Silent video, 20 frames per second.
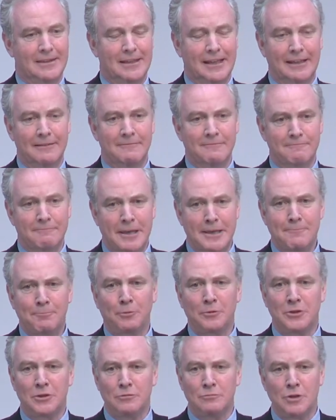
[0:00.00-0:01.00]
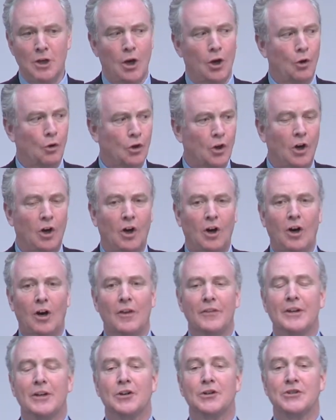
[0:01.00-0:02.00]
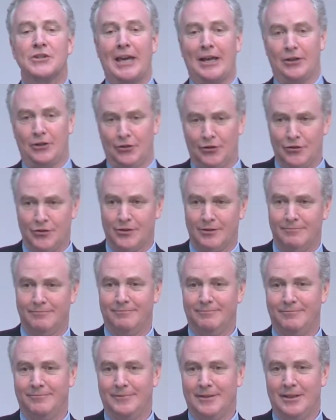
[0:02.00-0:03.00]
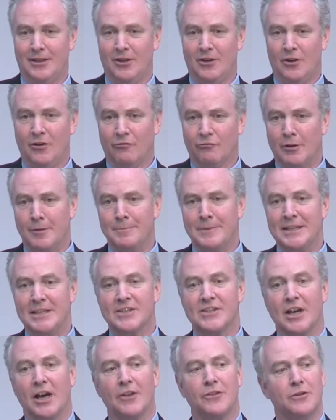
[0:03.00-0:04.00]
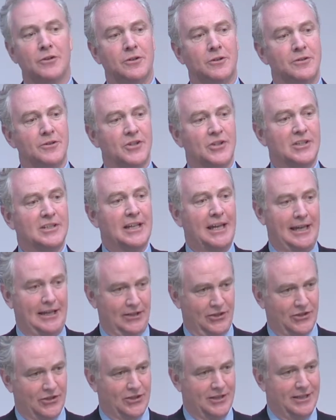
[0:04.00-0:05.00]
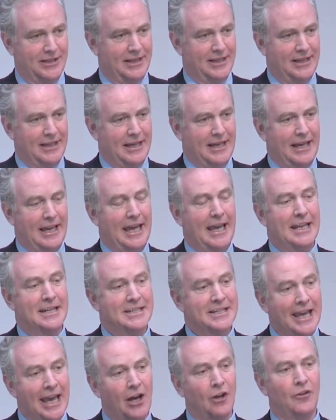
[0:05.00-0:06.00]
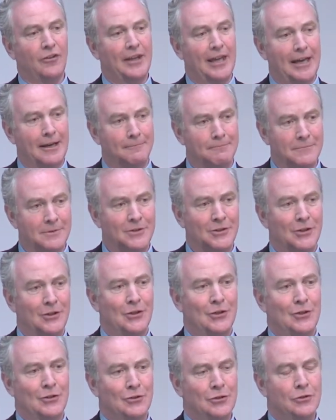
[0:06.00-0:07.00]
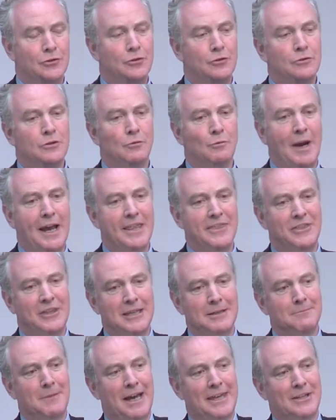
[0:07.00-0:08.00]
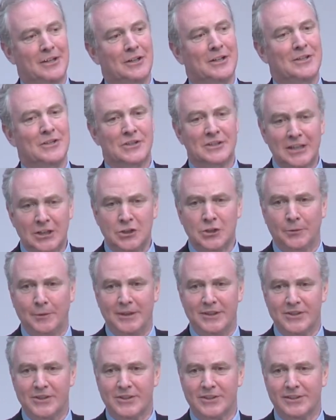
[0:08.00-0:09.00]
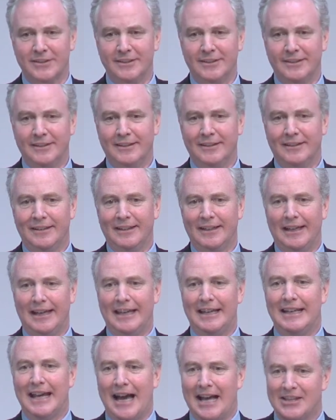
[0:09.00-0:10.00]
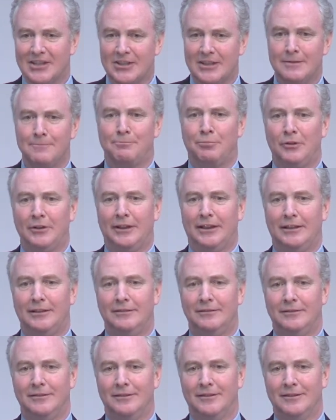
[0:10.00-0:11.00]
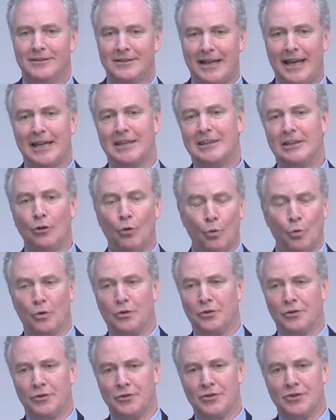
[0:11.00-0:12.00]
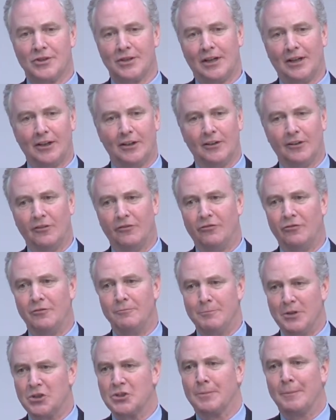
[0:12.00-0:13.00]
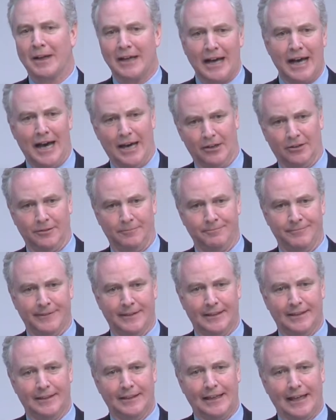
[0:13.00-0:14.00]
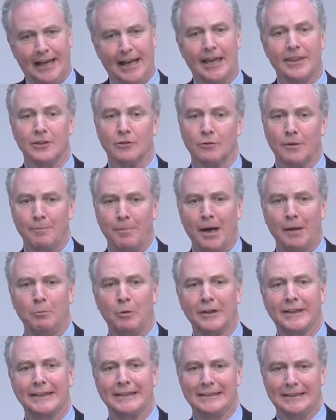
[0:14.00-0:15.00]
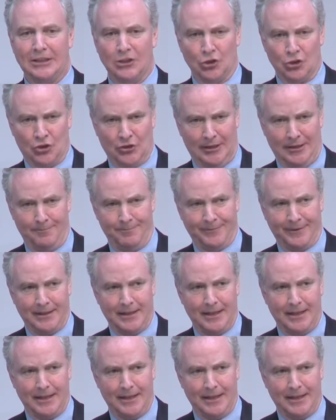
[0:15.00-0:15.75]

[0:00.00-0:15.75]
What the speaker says: that people you know call their senators from these other states and tell them to do the right thing by their constituents and not simply take the orders of Mitch McConnell and the Republican leadership.